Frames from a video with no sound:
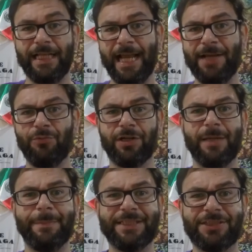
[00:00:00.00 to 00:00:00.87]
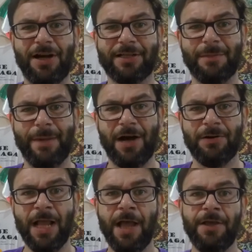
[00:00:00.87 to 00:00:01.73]
Today we're going to be talking
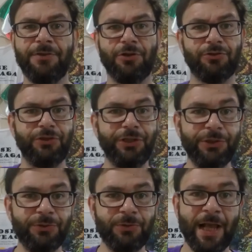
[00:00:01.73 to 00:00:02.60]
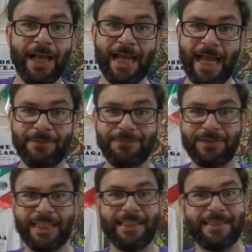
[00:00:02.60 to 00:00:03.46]
about those new
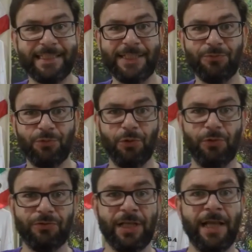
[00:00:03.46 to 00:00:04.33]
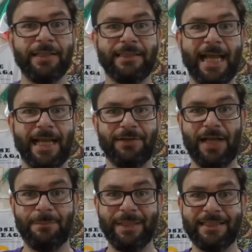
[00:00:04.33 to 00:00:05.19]
FTC rules that
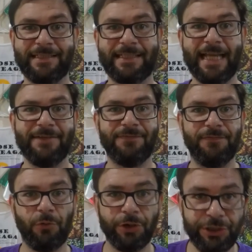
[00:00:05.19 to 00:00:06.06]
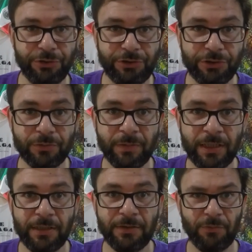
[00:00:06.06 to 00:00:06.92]
have been set for YouTube.
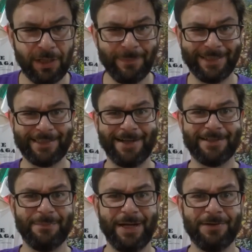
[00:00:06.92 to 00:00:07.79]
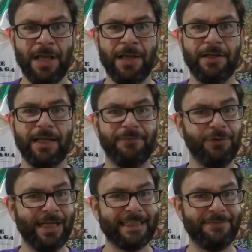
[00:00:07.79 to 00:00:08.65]
What am I talking about? If
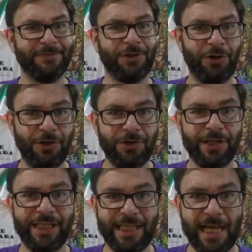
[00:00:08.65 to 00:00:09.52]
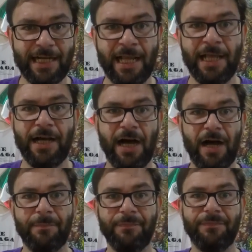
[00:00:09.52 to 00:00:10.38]
you guys haven't heard yet,
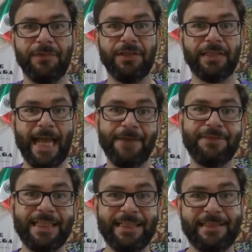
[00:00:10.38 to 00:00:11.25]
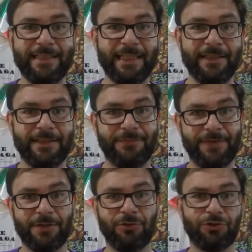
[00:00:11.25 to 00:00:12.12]
um, the FTC, the
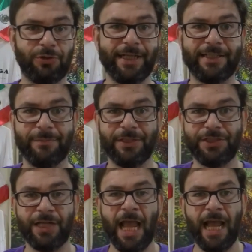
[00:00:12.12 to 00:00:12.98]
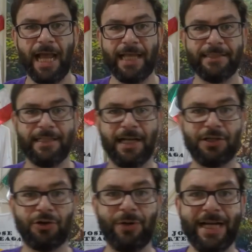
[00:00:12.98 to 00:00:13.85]
Federal Trade Commission, has
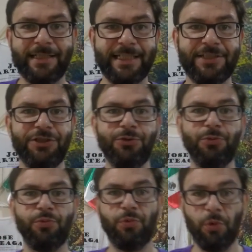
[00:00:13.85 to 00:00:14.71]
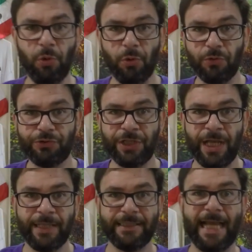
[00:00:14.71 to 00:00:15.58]
uh, created these new rules
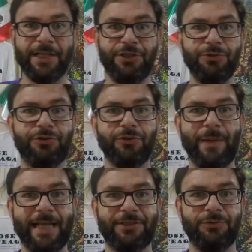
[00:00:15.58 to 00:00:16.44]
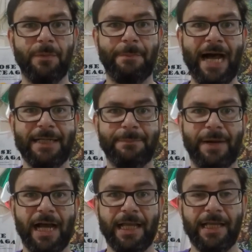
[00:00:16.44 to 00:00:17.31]
that YouTube has to abide
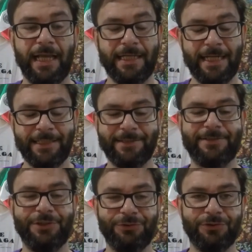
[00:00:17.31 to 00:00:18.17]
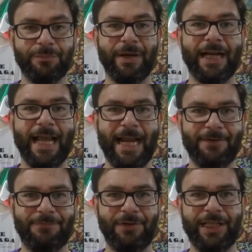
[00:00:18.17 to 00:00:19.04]
by. And not just YouTube, but
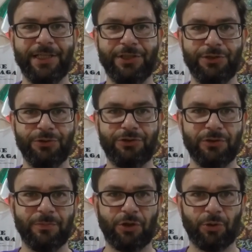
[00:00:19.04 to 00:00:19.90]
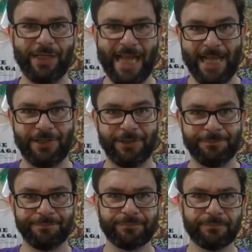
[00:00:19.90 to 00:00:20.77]
every YouTube
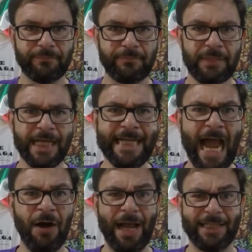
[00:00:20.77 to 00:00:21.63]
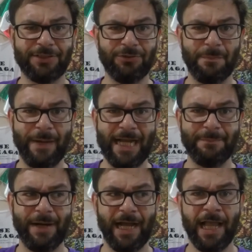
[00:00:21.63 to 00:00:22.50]
creator now has to
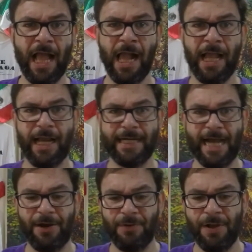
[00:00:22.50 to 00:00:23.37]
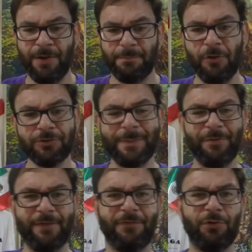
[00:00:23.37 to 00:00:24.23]
abide by. Now, most
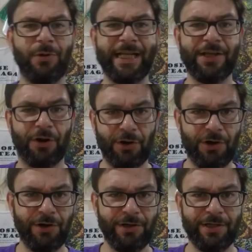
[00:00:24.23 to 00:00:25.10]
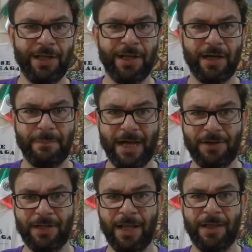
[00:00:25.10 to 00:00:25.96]
people have already heard
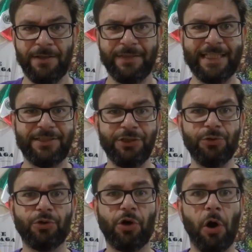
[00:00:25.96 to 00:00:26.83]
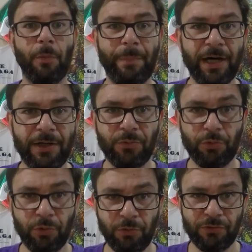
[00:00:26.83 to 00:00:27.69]
about these new
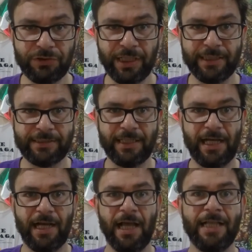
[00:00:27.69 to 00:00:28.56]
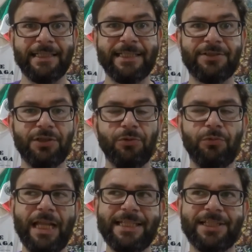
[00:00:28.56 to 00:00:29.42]
COPPA rules, this, uh, this
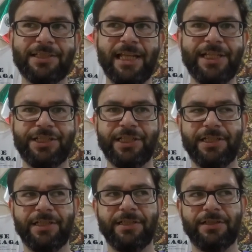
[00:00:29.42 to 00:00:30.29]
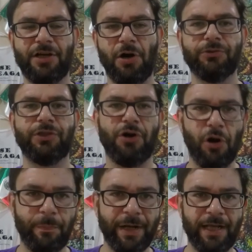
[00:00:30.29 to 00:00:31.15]
legislation called
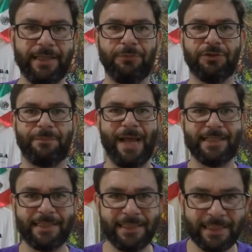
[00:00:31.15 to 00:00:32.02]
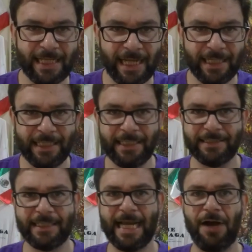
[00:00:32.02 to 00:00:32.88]
COPPA that was passed in the
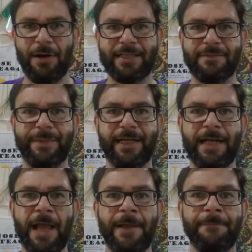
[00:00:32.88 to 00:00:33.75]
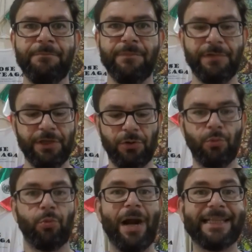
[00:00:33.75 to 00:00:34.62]
90s and now has been, you
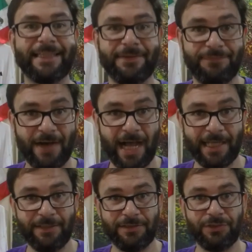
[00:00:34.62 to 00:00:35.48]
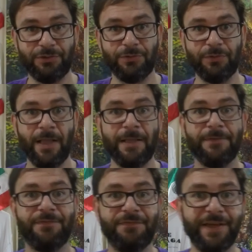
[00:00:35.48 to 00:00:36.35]
know, rectified to
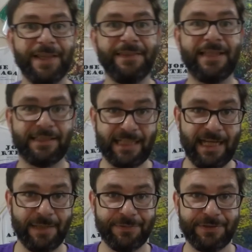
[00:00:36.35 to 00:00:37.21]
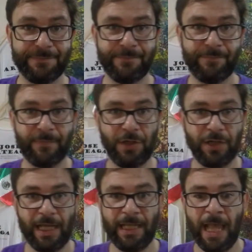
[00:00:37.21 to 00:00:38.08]
fit the times.
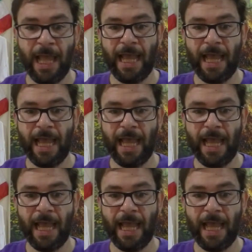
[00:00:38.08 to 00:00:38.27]
Okay?